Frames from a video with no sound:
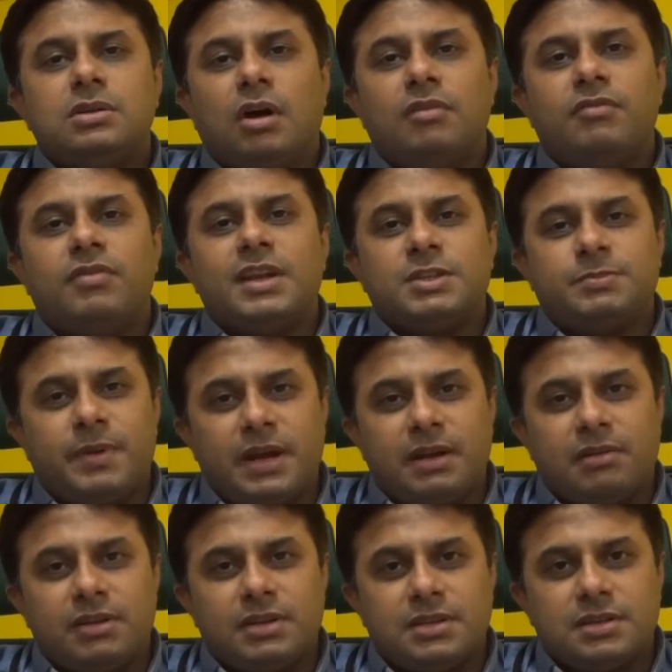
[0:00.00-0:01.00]
of
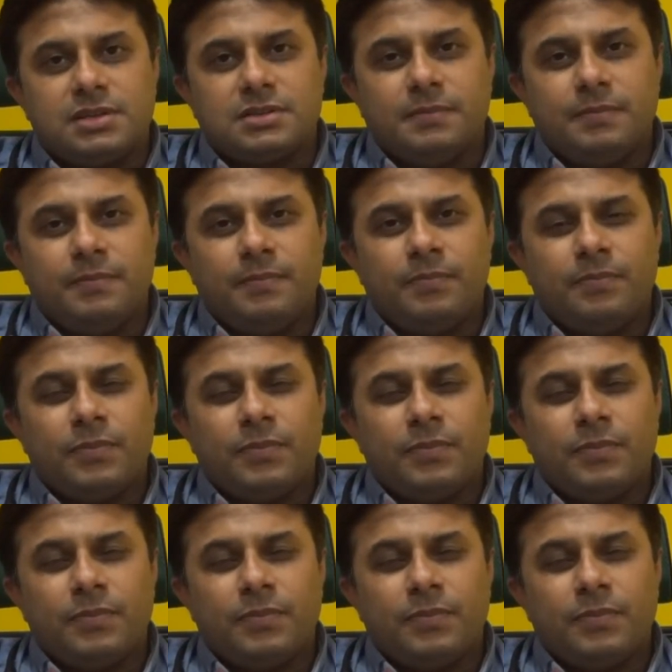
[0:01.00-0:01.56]
respiratory system,